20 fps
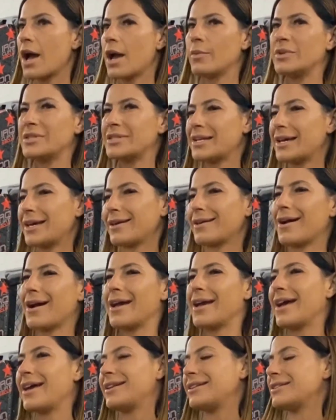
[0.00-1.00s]
I was like, I
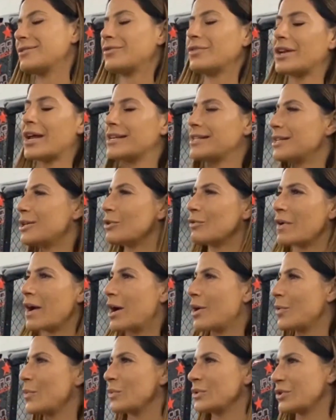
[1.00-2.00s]
had a different idea of
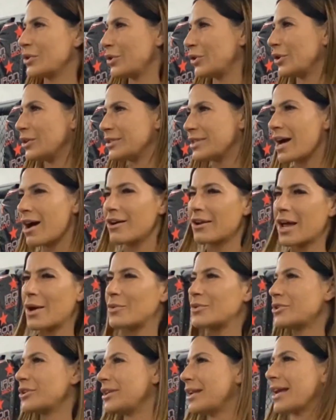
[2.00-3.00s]
how it was going to go down. I
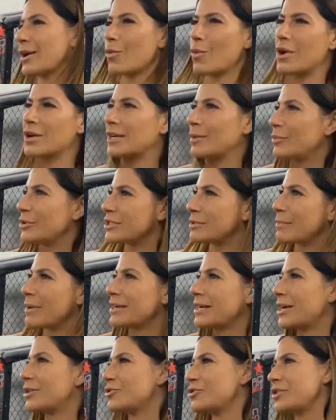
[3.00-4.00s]
was going to like welcome her to my
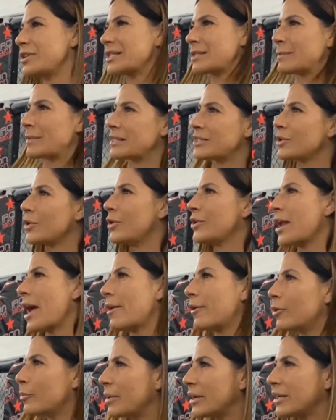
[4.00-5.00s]
country and speak mm. to her in mm.
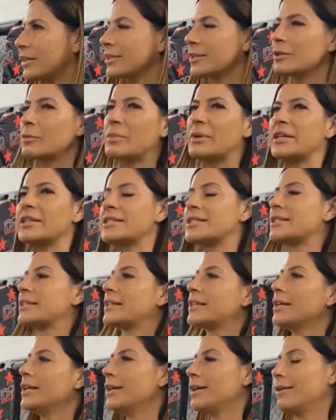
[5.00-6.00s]
Arabic a little bit,
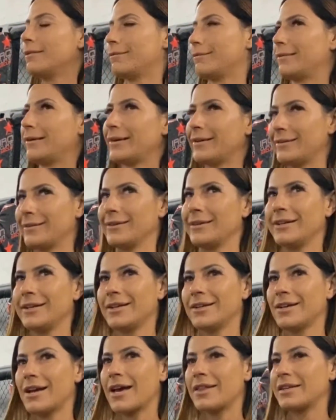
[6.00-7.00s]
and like
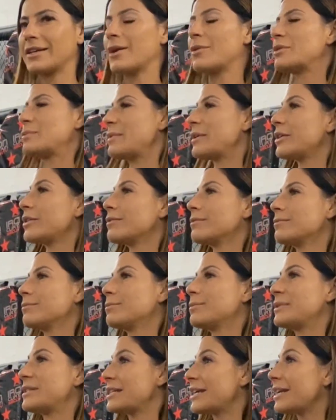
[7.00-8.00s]
I think I was being
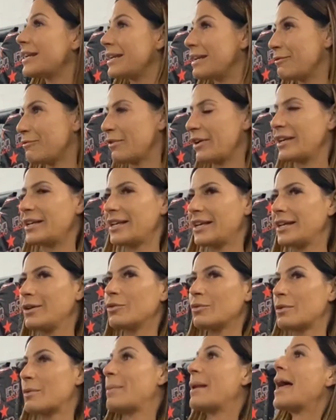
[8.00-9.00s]
particularly friendly,
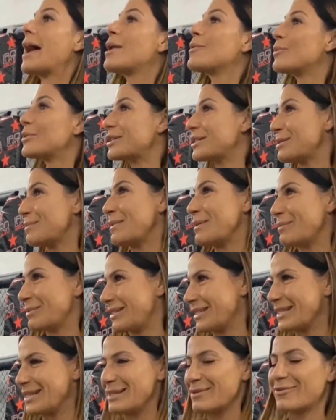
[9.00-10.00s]
or the plan was to be
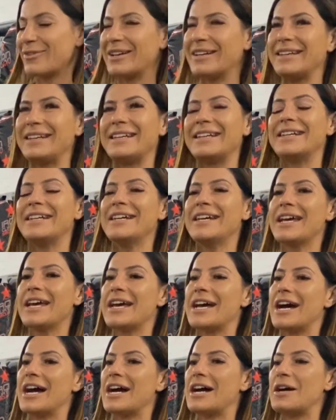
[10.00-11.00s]
particularly friendly.
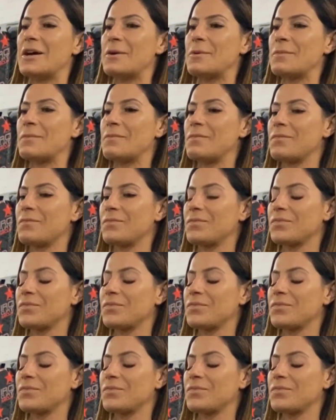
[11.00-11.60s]
Um,